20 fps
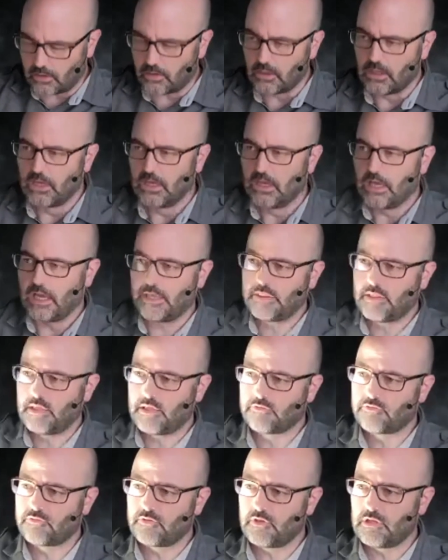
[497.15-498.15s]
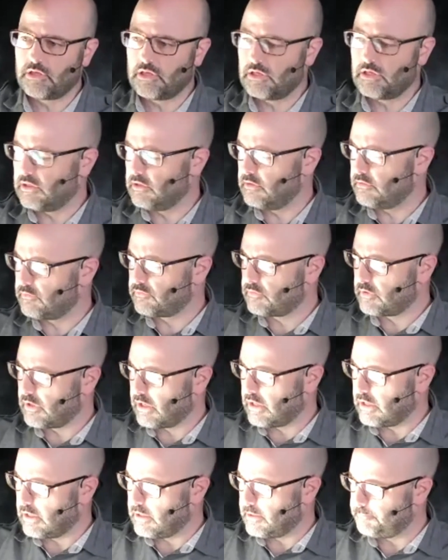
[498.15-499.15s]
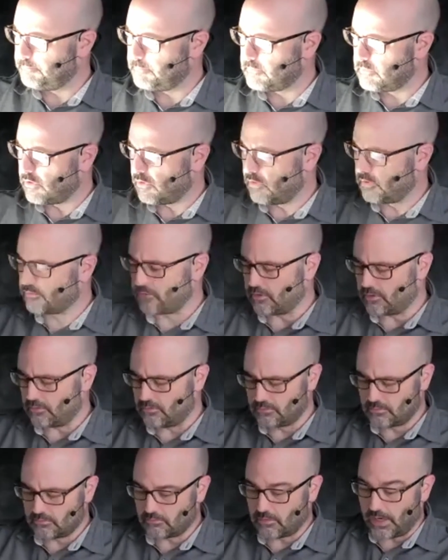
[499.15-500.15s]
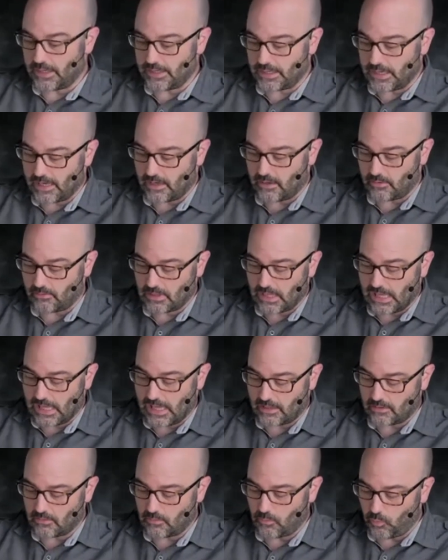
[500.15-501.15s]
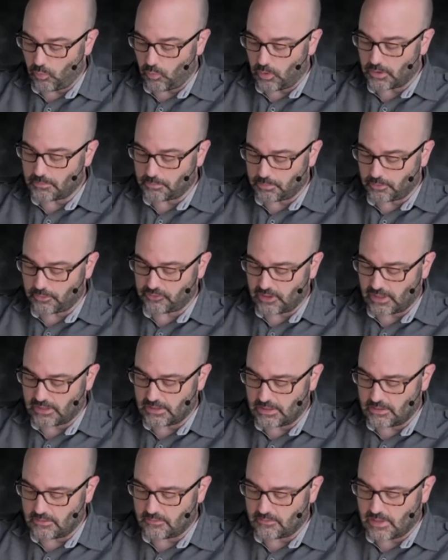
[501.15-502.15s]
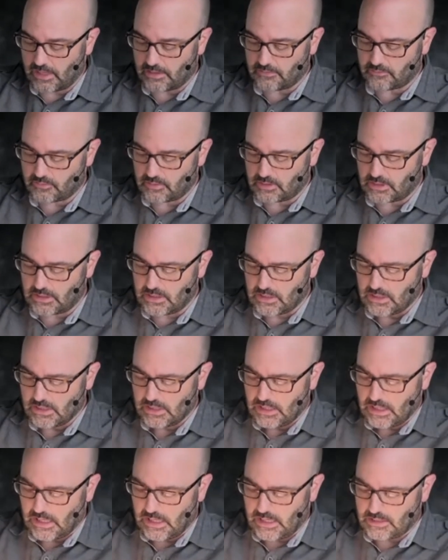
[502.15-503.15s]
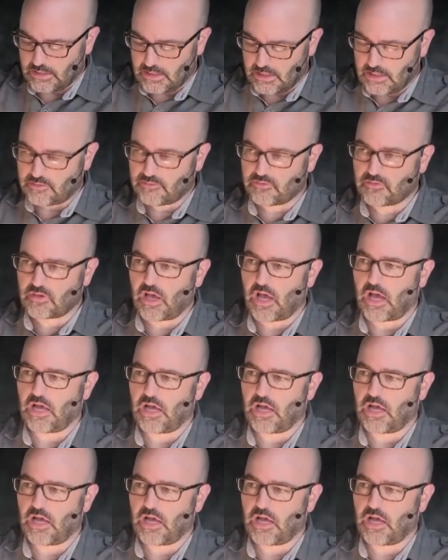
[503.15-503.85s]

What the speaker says: And this is also right now at 1% intensity, and it's got